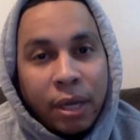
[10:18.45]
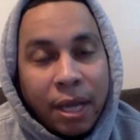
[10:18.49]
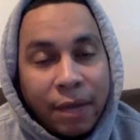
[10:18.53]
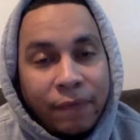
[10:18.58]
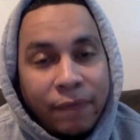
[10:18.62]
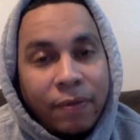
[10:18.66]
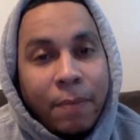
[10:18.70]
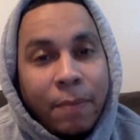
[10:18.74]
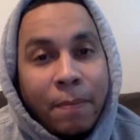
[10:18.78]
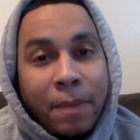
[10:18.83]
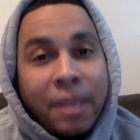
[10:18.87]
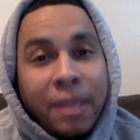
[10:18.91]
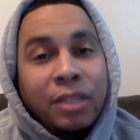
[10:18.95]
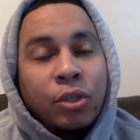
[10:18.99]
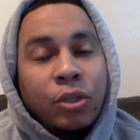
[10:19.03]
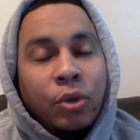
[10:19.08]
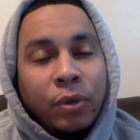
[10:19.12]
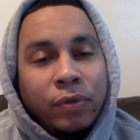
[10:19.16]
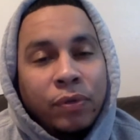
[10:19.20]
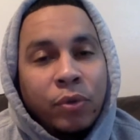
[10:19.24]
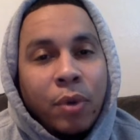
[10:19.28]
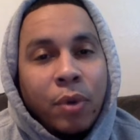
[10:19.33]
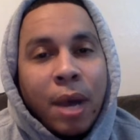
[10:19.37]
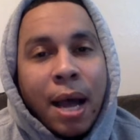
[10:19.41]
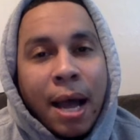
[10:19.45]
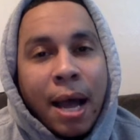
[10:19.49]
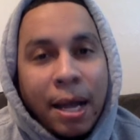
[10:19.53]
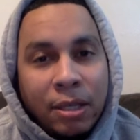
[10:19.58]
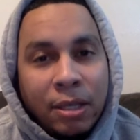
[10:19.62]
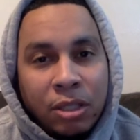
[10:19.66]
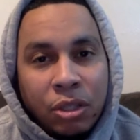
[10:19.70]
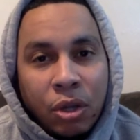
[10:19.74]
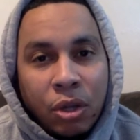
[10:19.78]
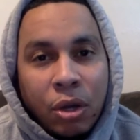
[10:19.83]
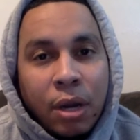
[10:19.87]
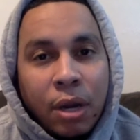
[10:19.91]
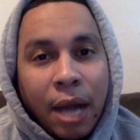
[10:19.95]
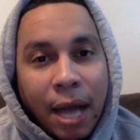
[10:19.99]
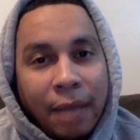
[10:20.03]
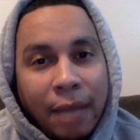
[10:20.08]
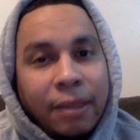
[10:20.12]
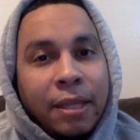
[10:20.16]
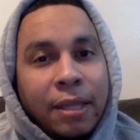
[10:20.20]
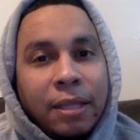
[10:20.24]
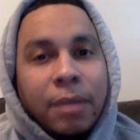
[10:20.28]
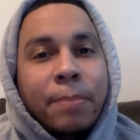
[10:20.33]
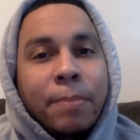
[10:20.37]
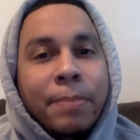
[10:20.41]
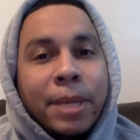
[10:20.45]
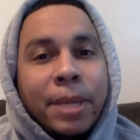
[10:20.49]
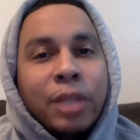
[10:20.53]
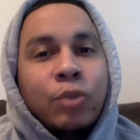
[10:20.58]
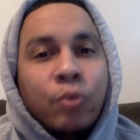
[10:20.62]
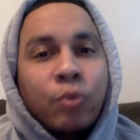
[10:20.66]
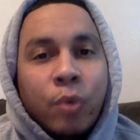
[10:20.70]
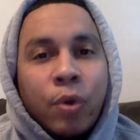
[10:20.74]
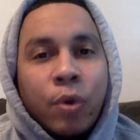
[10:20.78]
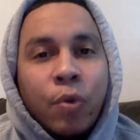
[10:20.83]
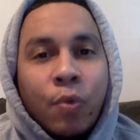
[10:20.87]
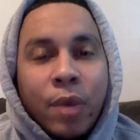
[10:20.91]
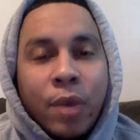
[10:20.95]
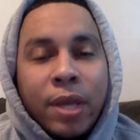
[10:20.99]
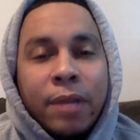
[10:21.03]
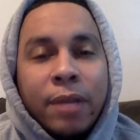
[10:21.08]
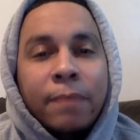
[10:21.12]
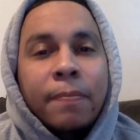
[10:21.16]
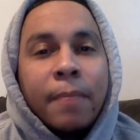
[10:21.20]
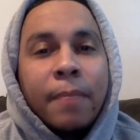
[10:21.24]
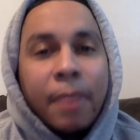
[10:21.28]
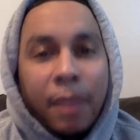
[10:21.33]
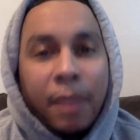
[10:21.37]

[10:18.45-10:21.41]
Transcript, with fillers: If the Mets get off to a hot start, I think the Mets will win